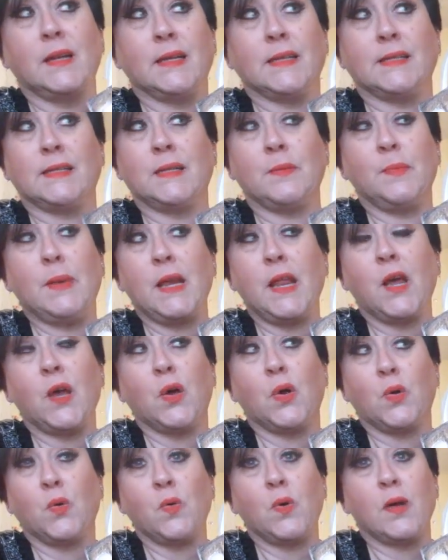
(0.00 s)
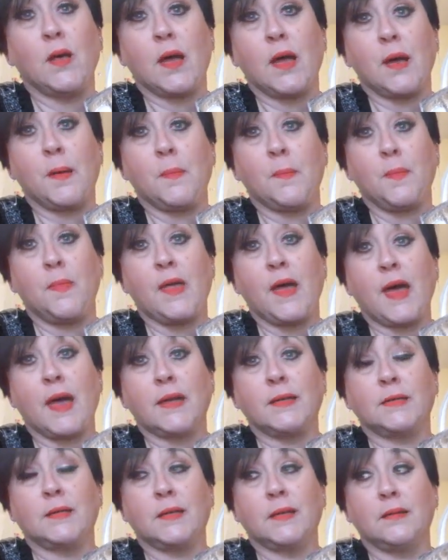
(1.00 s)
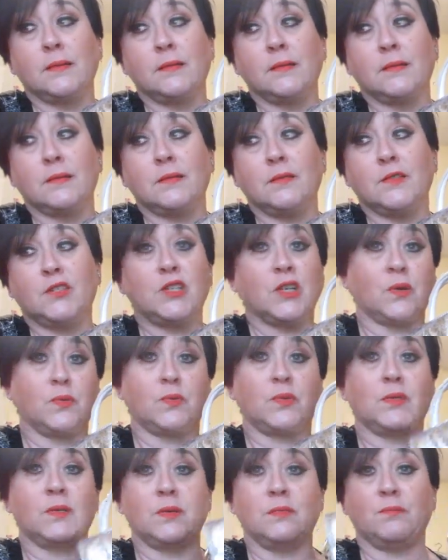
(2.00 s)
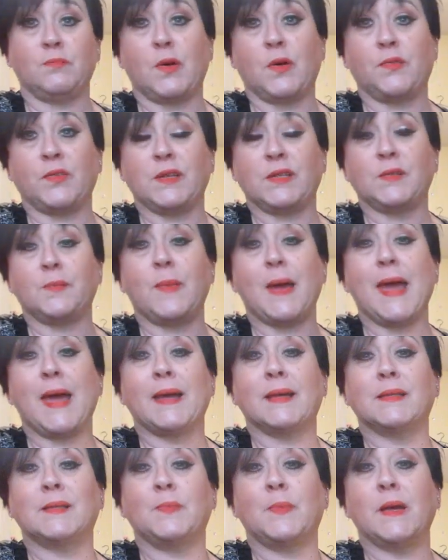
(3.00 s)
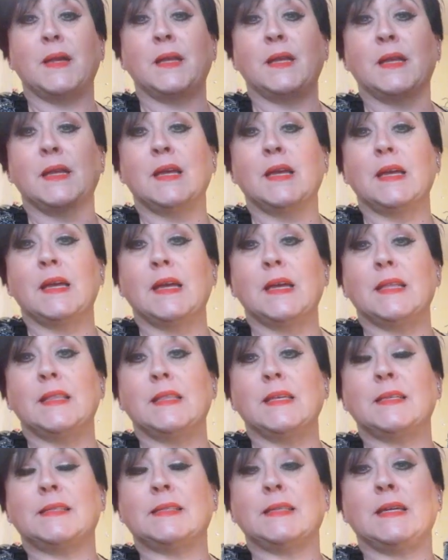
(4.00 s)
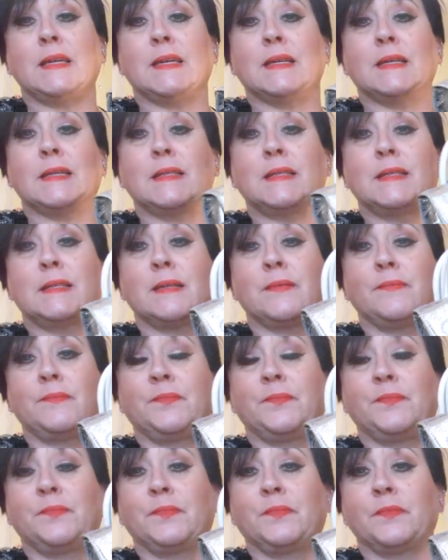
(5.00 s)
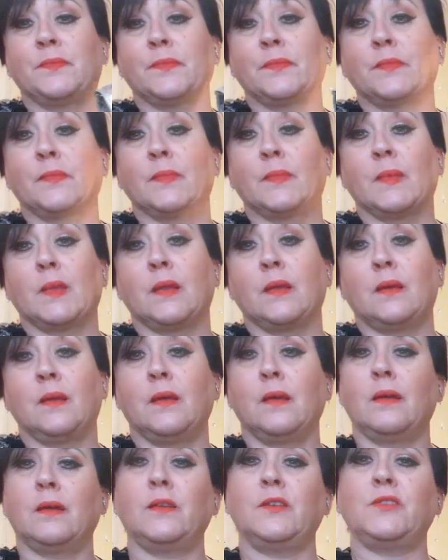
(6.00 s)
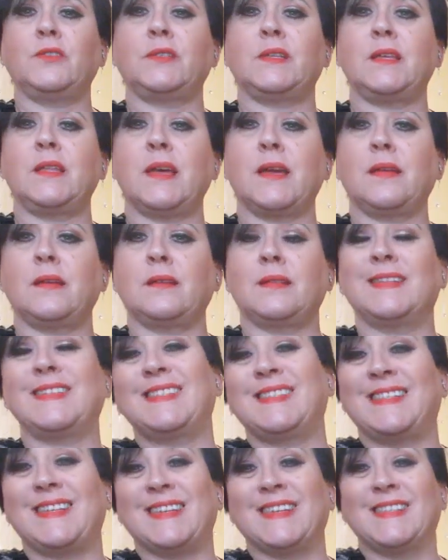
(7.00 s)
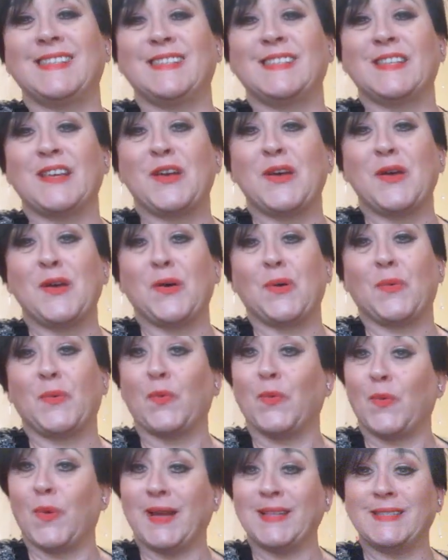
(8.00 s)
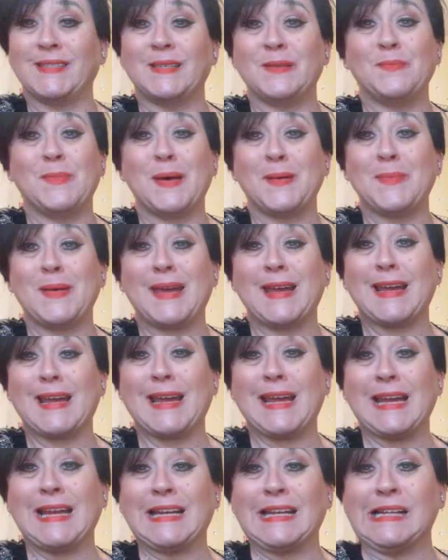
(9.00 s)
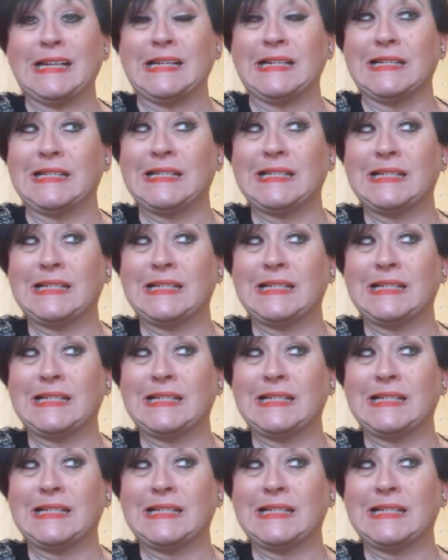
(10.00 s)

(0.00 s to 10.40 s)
listed below um, that shows both these bags. But this is, you see that? This is what's in my bag.